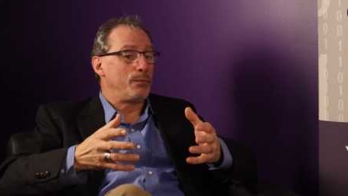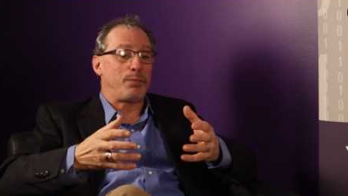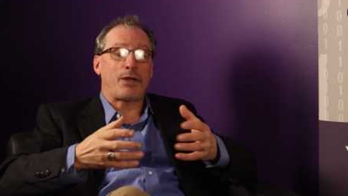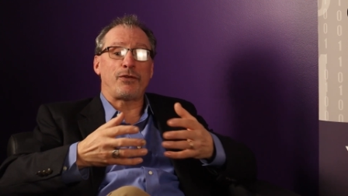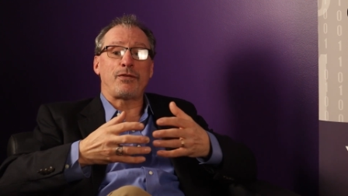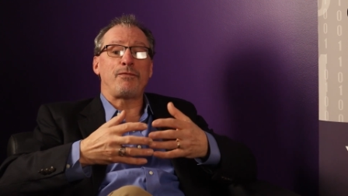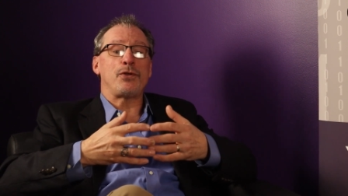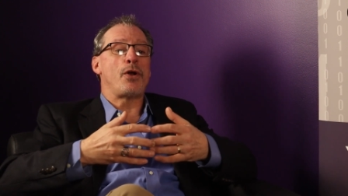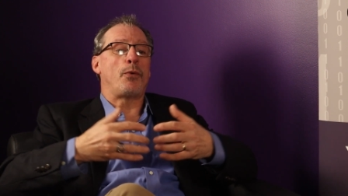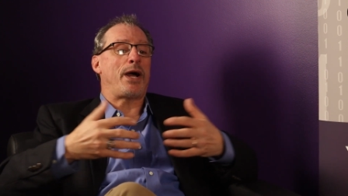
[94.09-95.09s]
because if
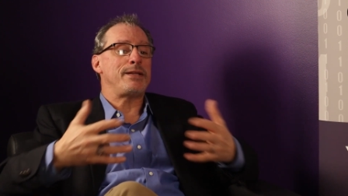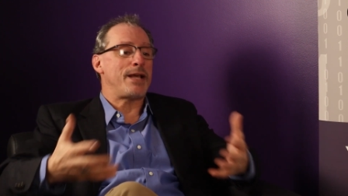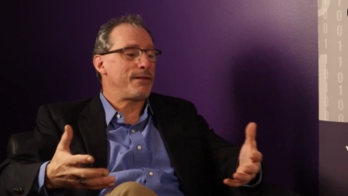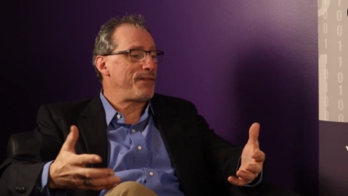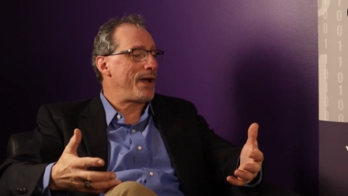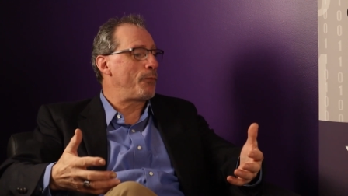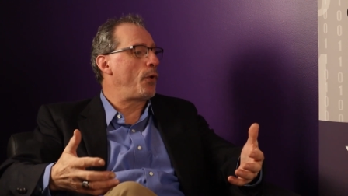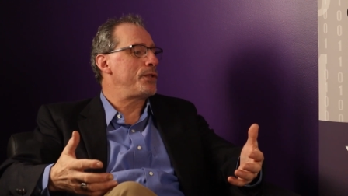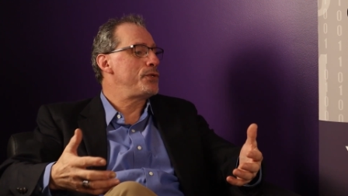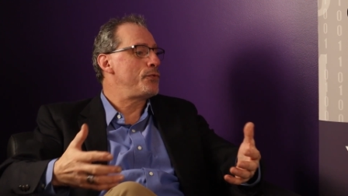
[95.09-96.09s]
you don't identify
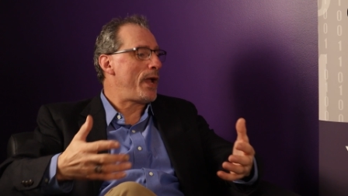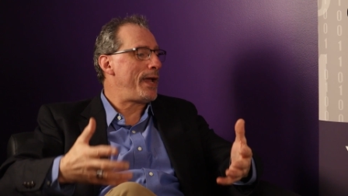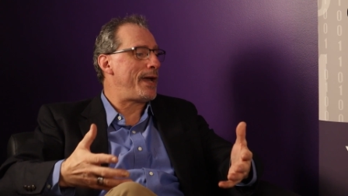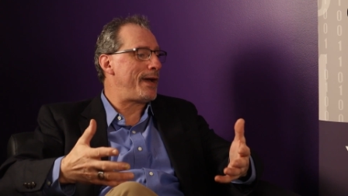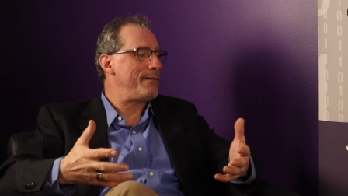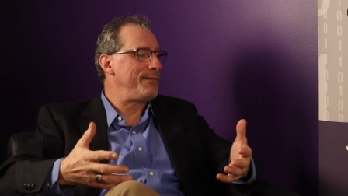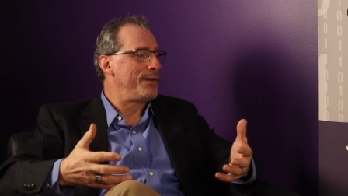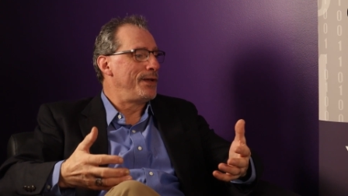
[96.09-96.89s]
what you have,